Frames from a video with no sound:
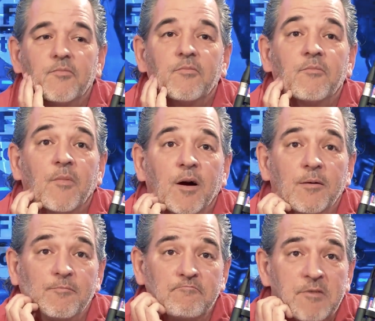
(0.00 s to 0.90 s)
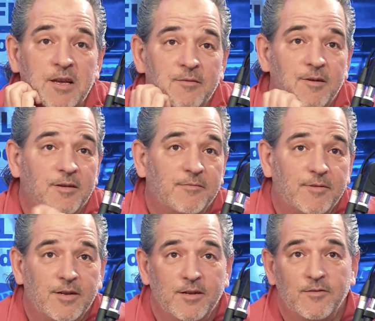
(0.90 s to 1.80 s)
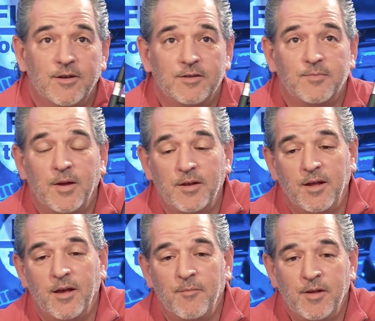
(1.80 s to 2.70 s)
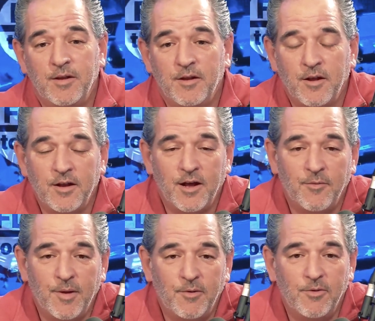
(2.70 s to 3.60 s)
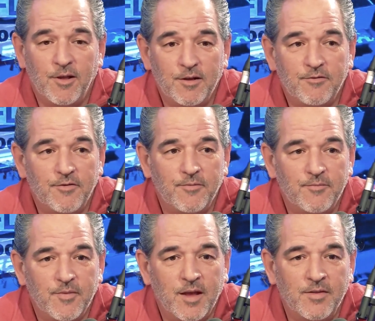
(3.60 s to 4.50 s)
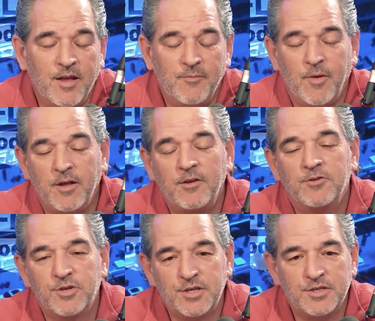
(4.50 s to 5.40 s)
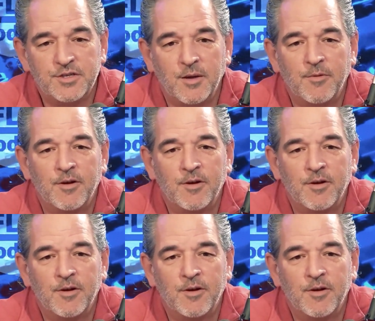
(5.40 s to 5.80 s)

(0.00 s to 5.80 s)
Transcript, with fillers: But yeah, well, whatever. It's been I've been a night owl my whole life, and then but usually in the summer,